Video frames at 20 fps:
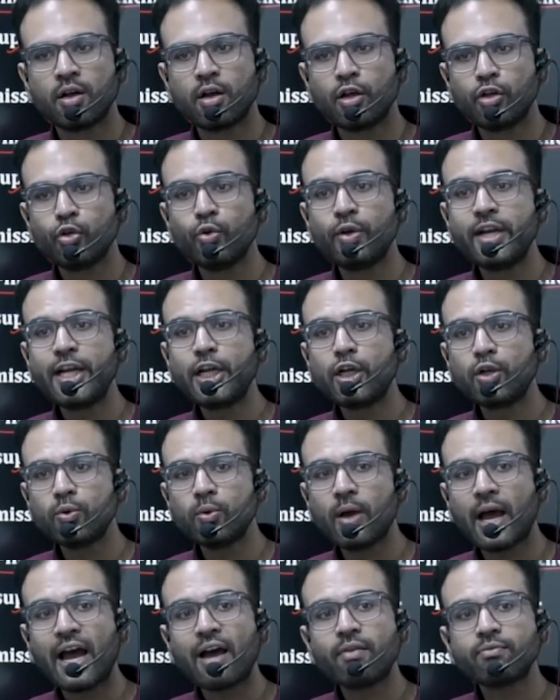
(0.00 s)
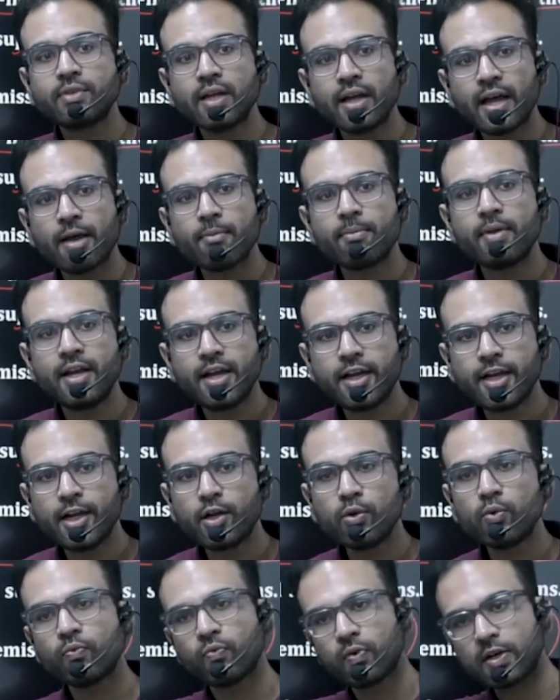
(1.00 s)
you need to have the ability
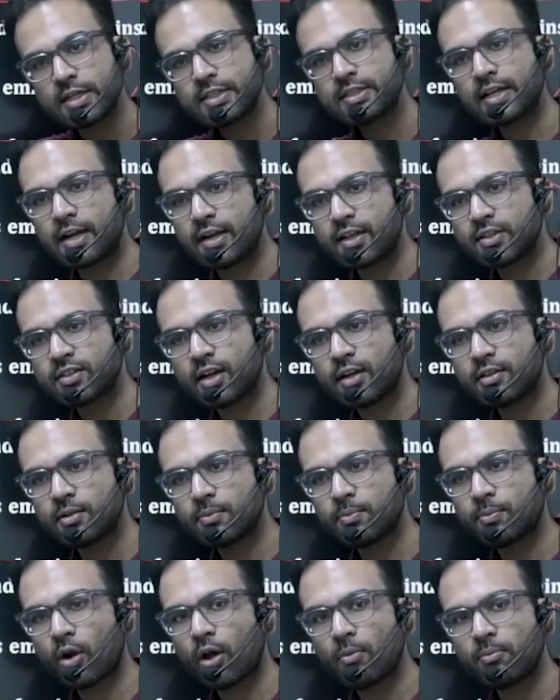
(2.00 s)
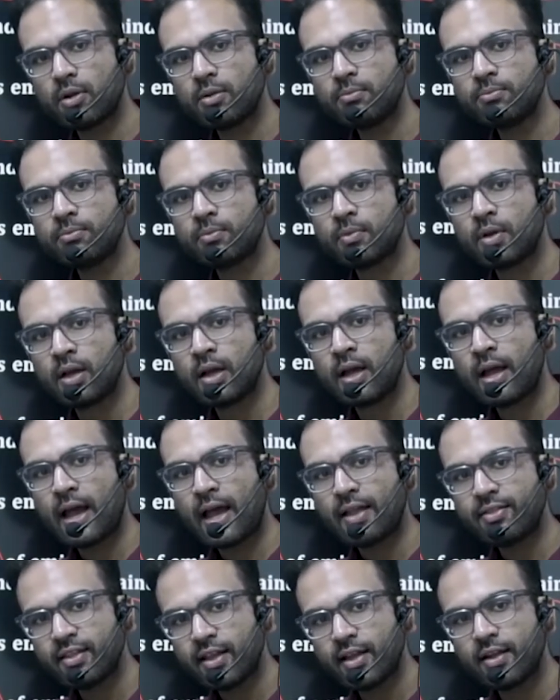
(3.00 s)
to first understand the problem,
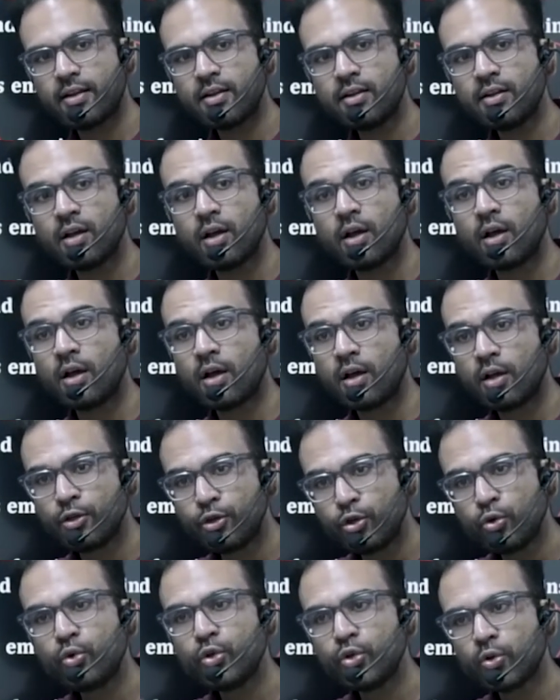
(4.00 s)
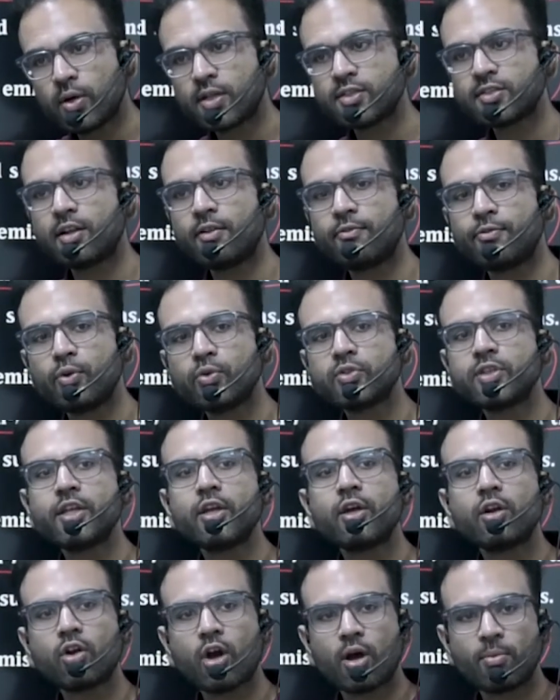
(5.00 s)
and then you yourself, using
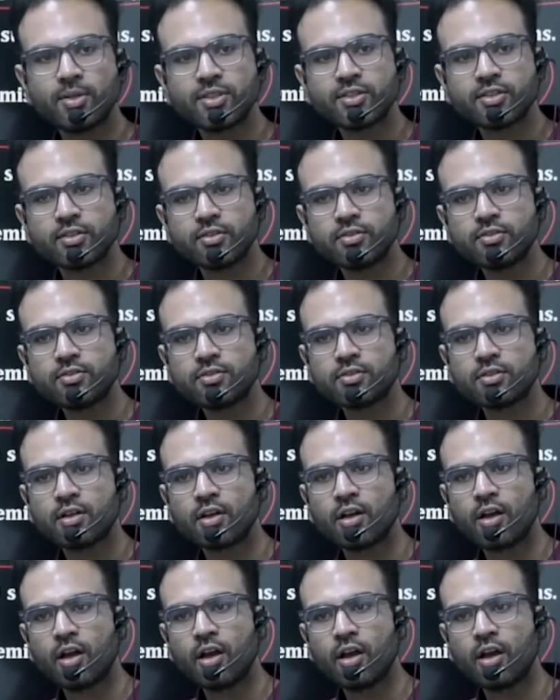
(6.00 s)
your common sense,